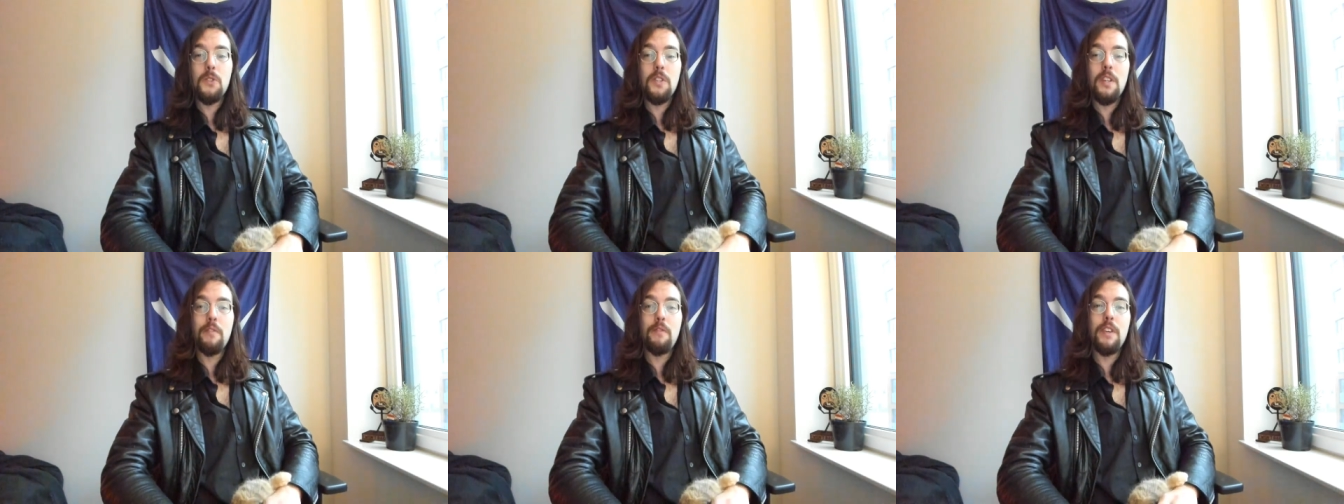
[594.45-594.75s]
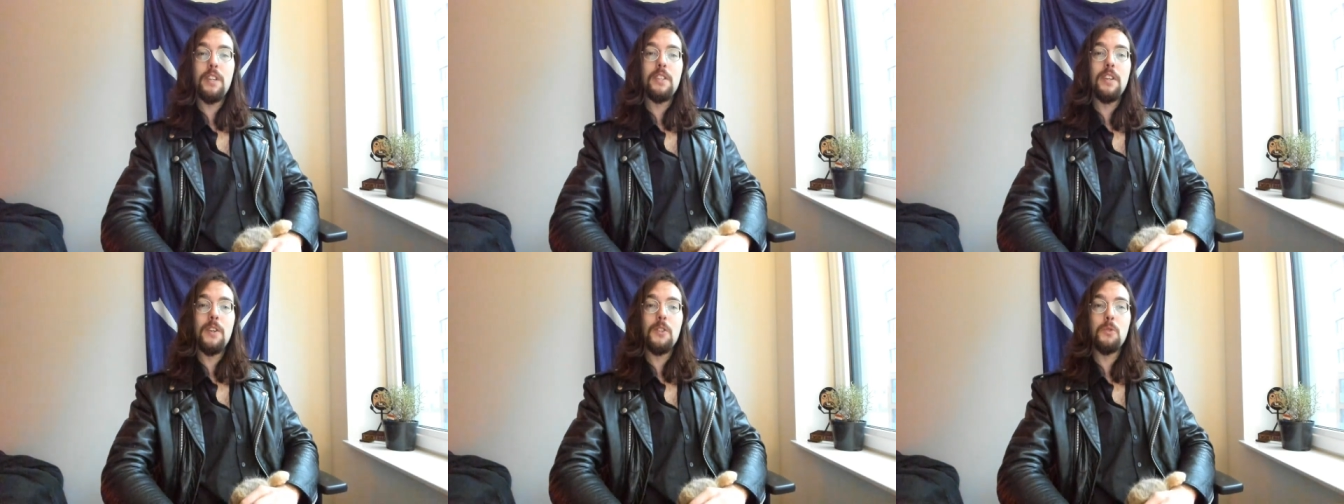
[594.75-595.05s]
And if he
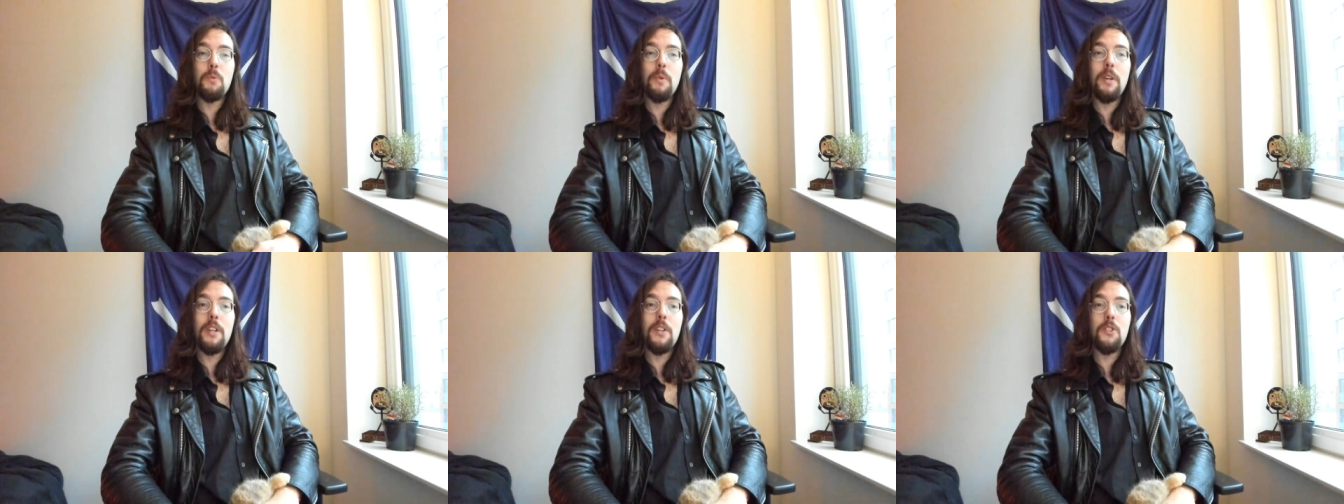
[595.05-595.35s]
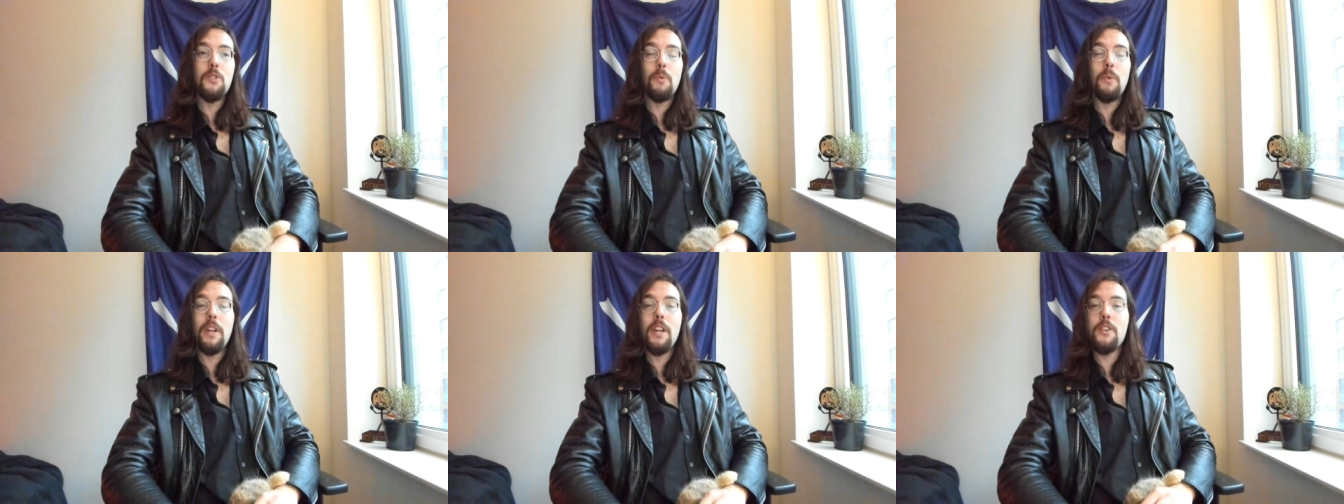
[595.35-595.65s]
does win in
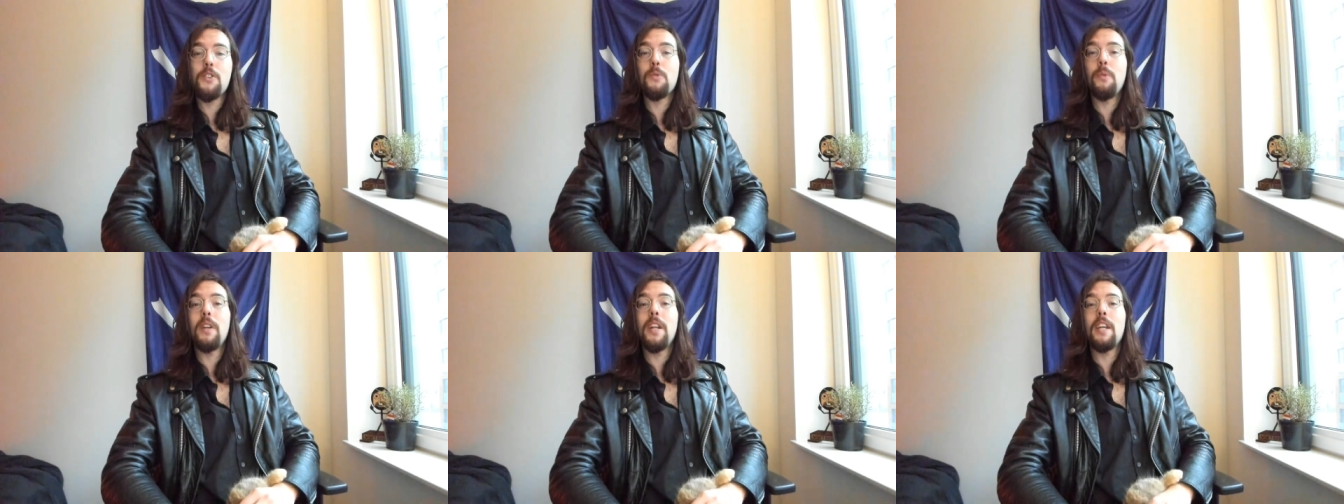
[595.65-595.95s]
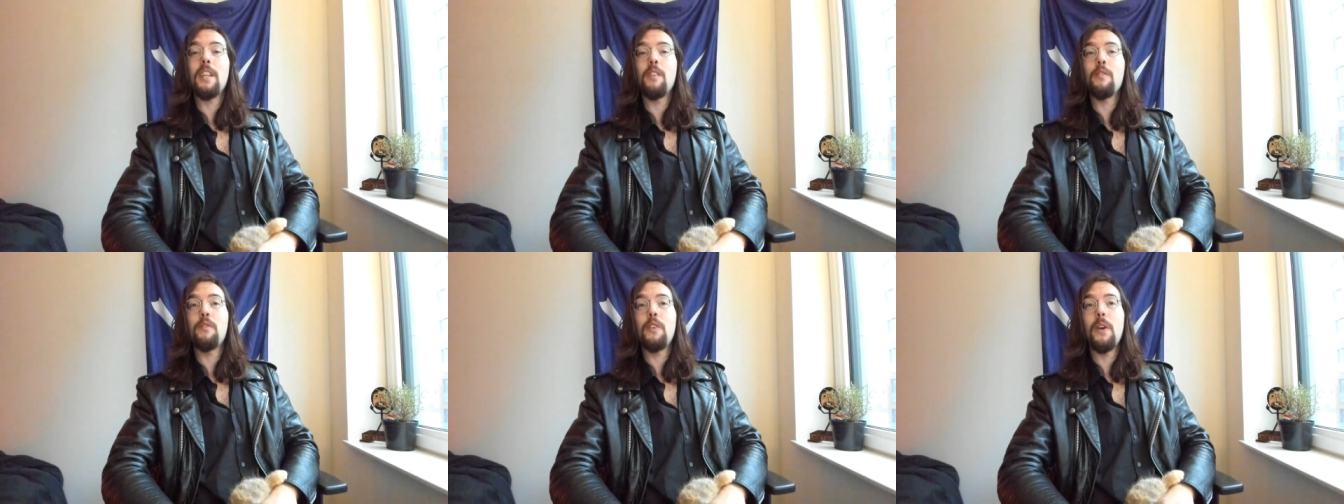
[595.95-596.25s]
2020,
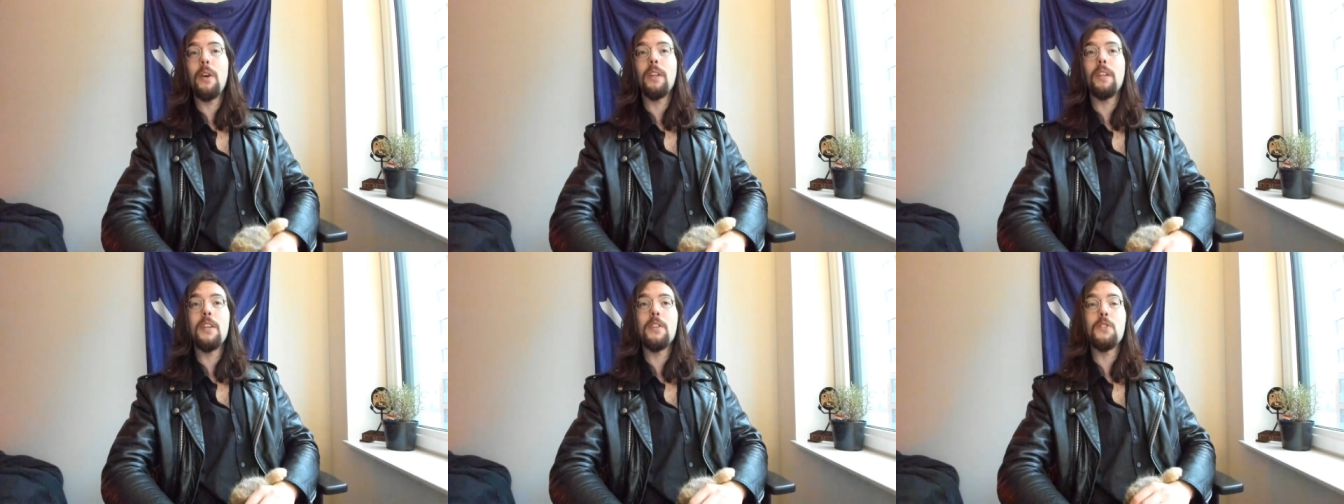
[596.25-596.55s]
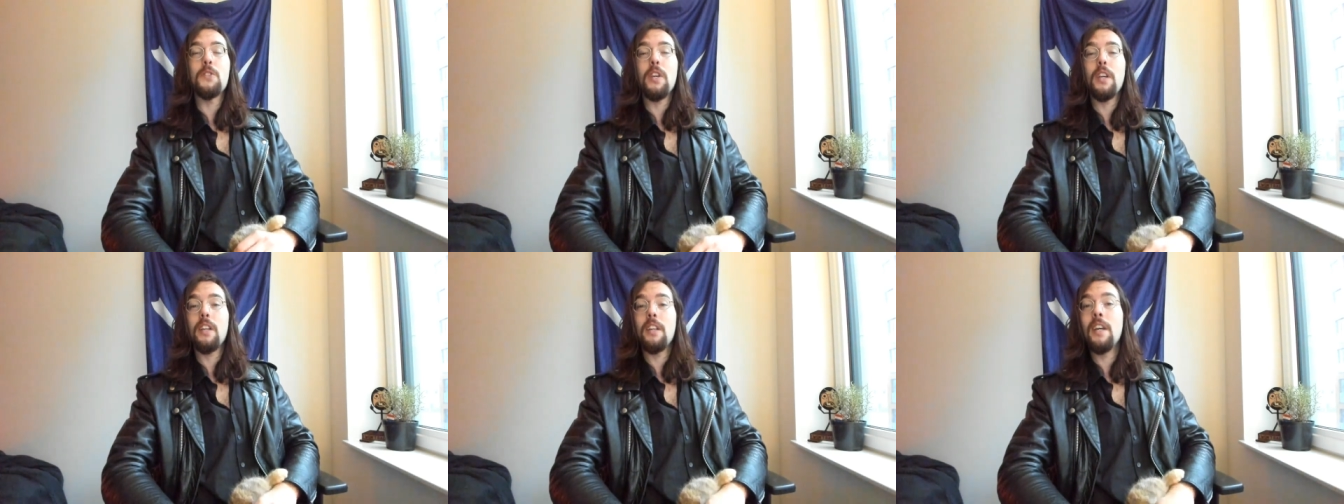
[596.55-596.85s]
at the very
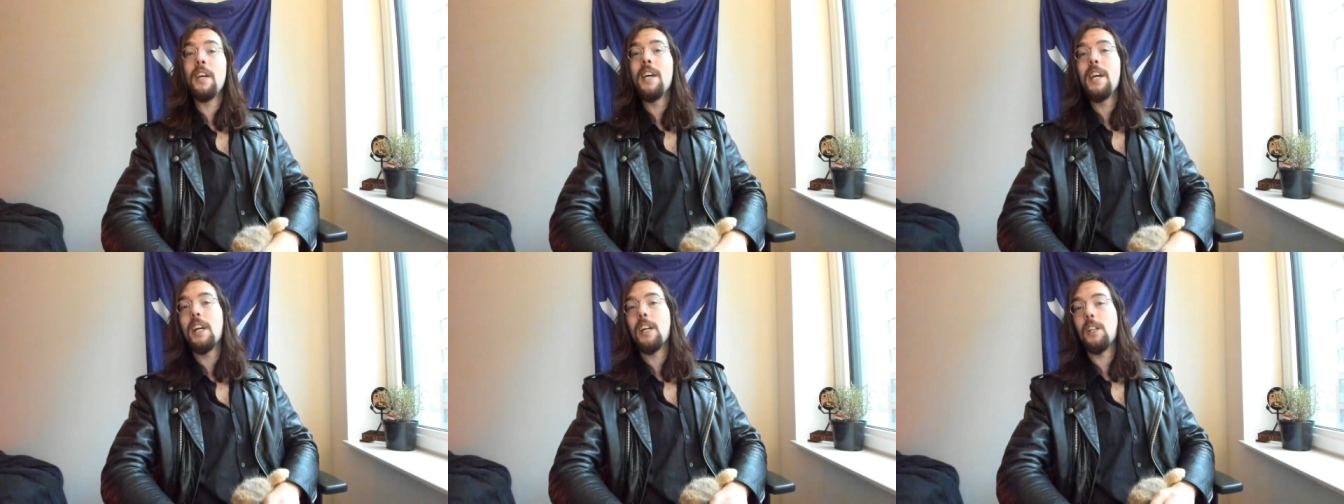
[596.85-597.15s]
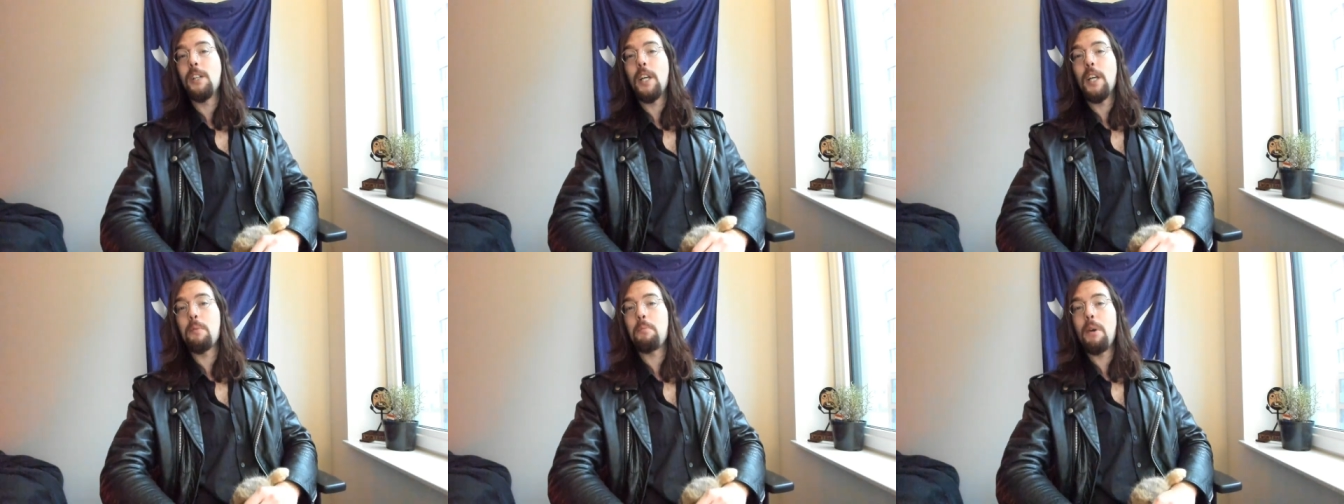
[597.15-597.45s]
least, they can
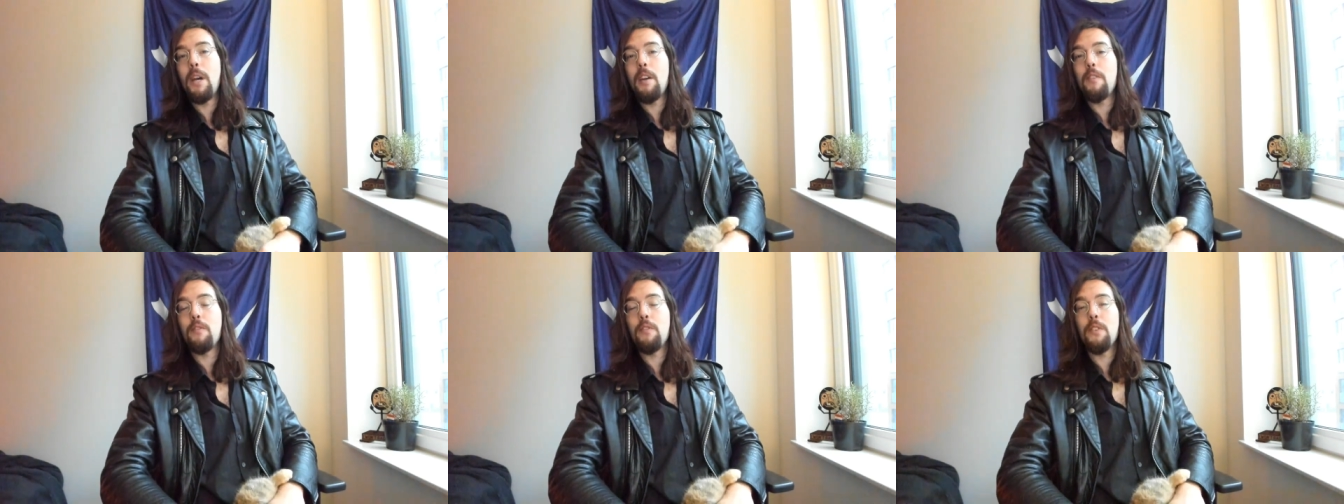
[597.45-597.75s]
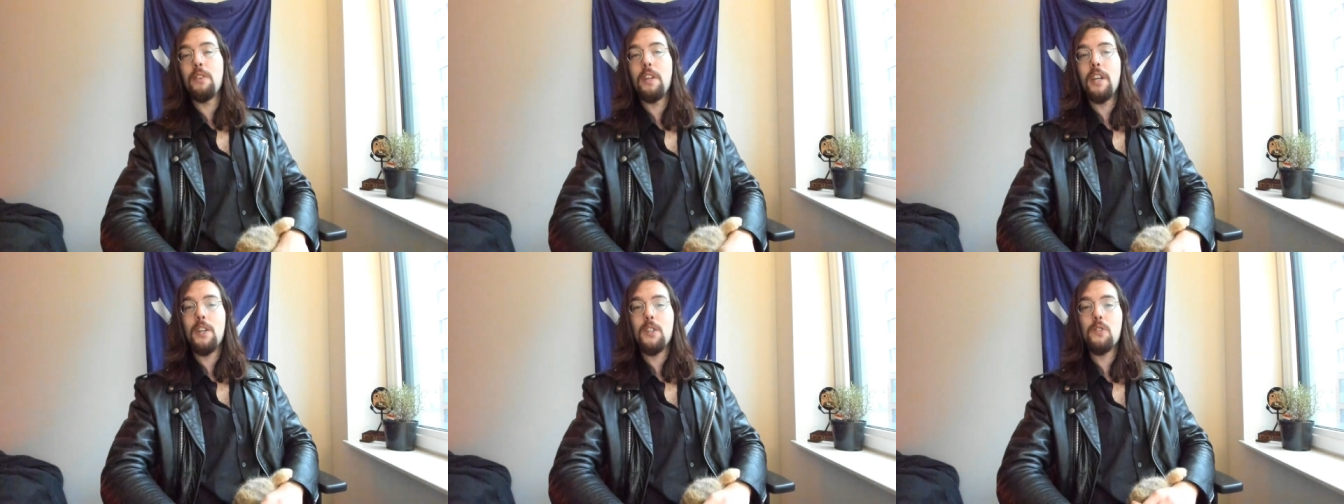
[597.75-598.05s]
clickbait for
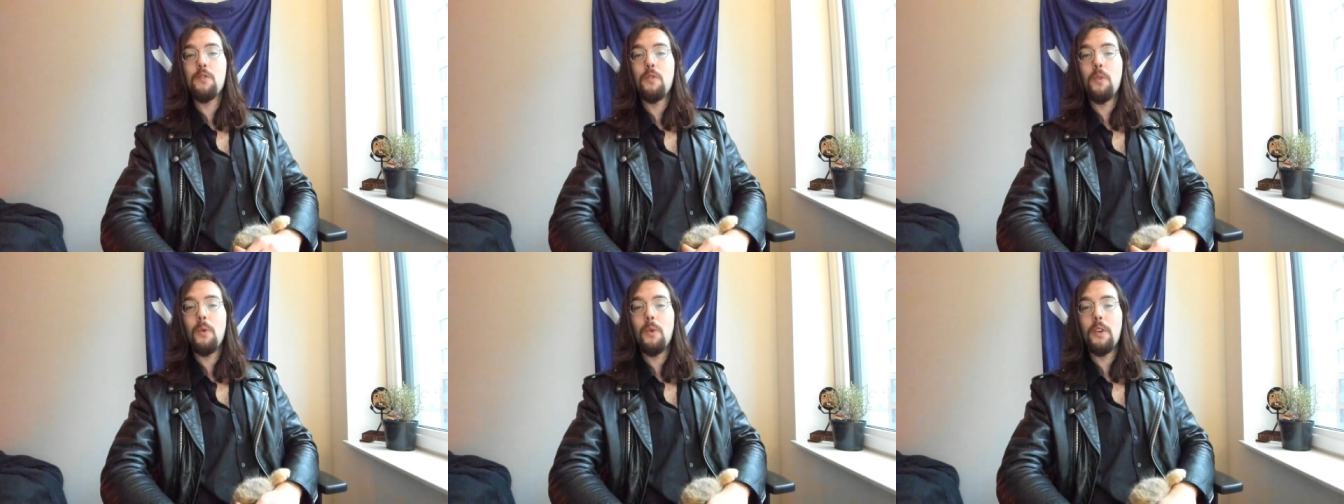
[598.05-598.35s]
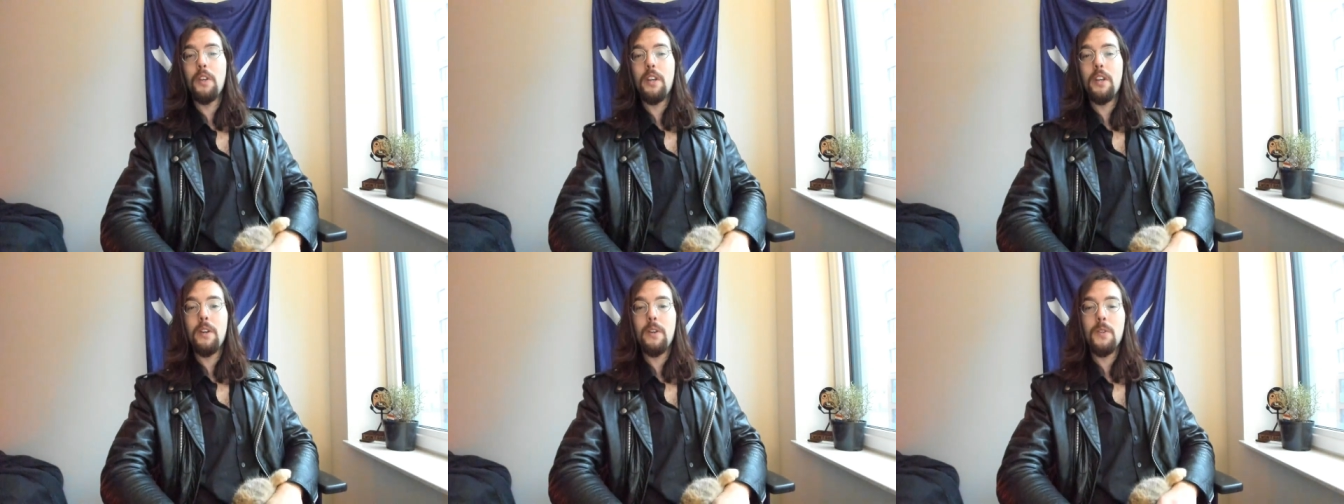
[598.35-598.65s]
the next four
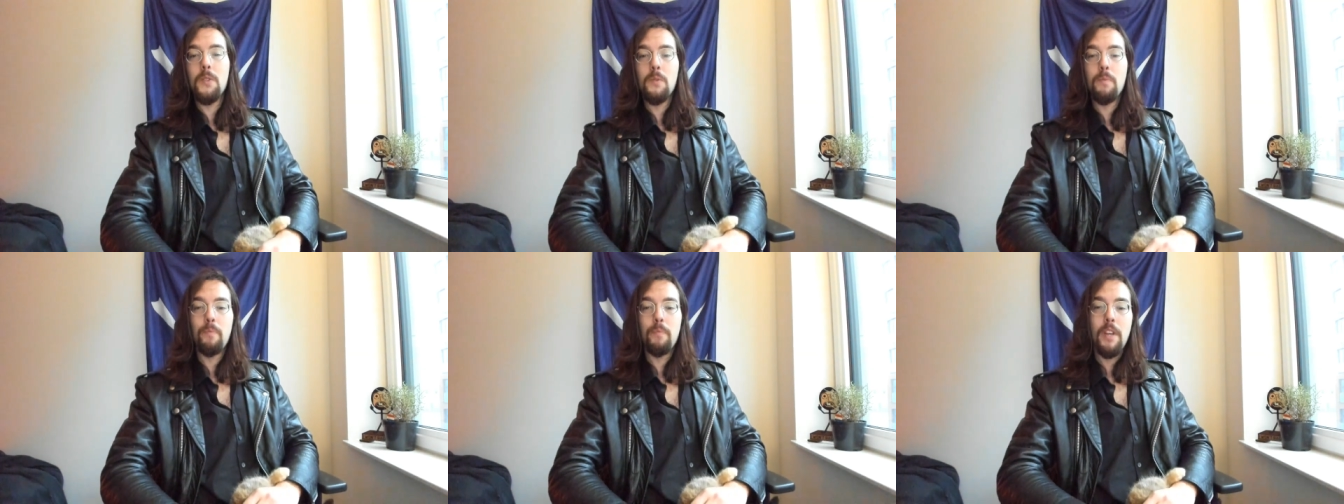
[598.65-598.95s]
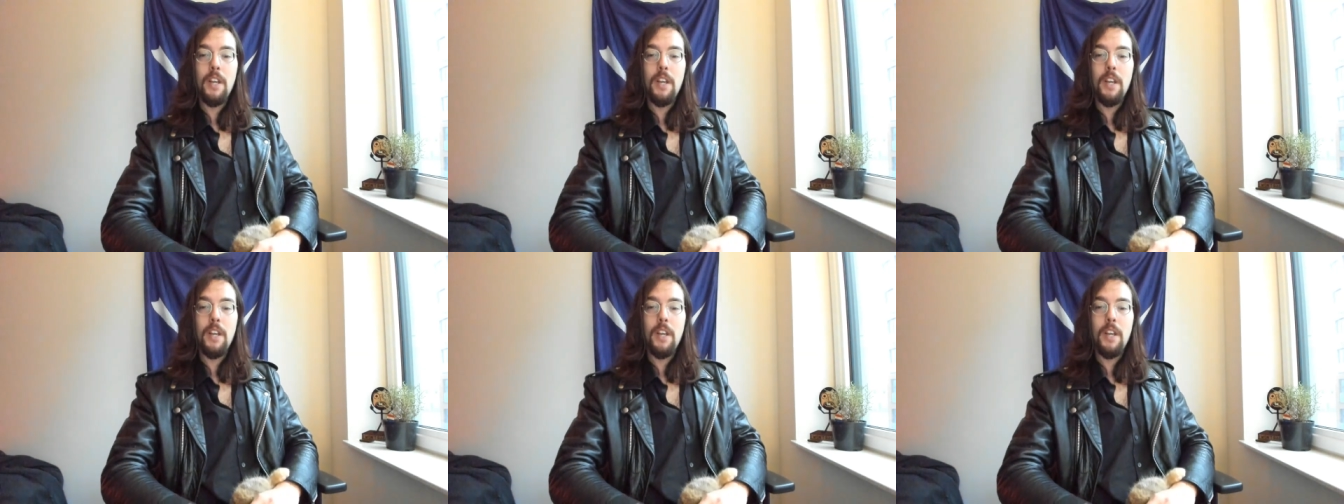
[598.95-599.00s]
years.